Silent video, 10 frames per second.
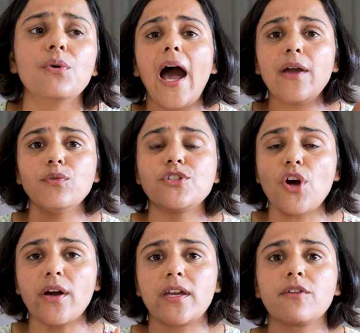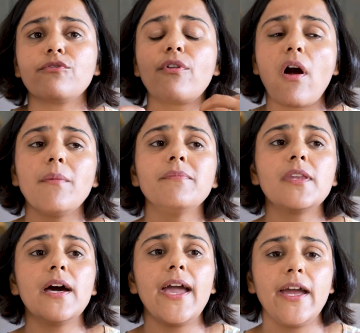I was talking from
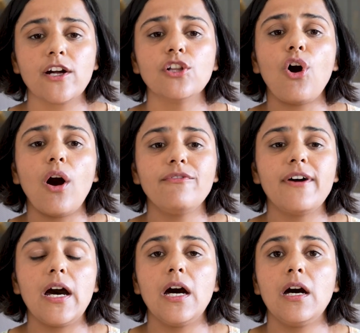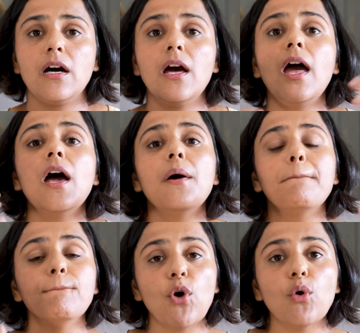the angle of a
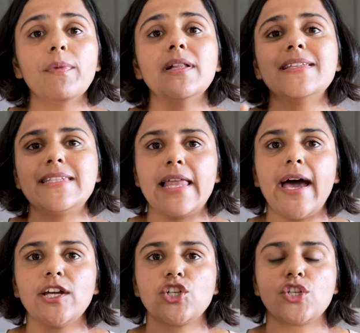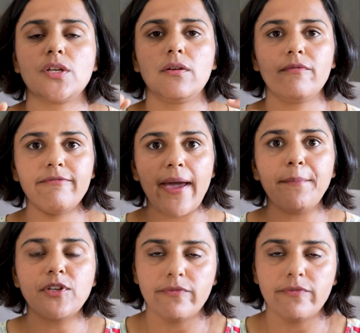mobile slash web